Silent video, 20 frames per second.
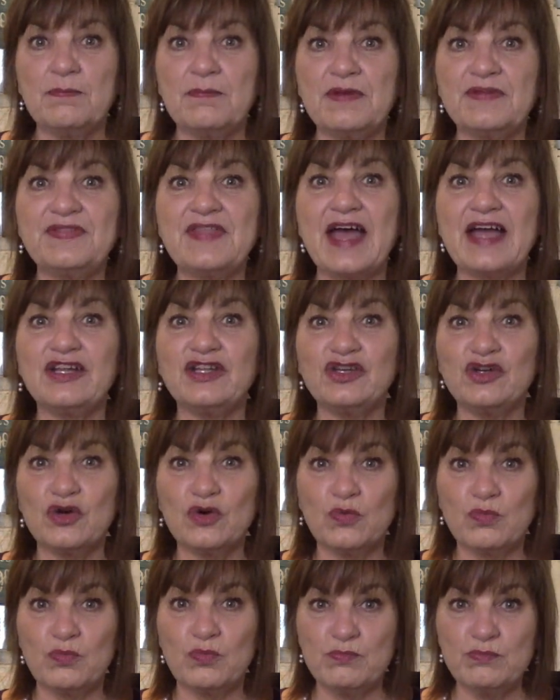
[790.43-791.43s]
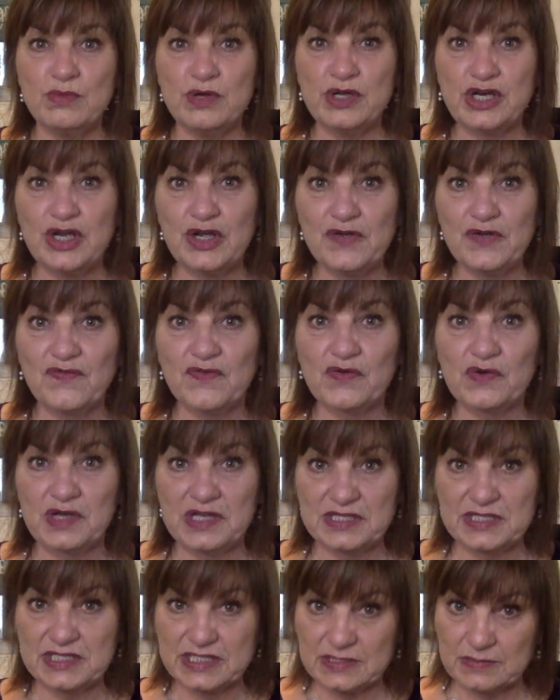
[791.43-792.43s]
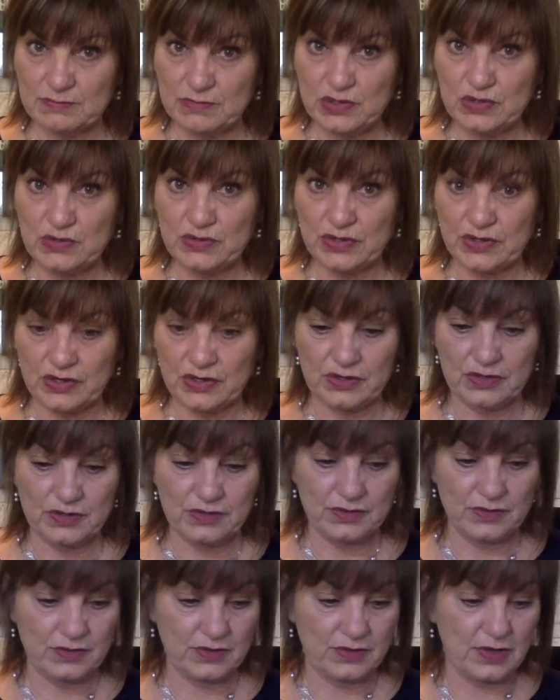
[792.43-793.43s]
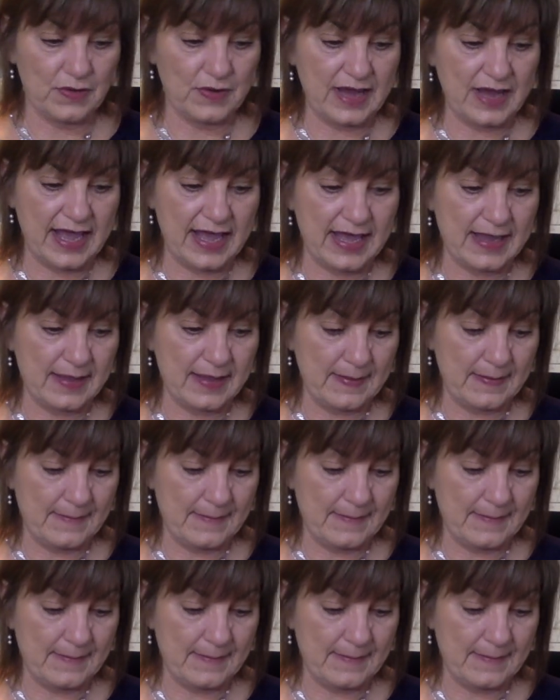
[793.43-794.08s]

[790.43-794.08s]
but that you'll maneuver it smoother, okay?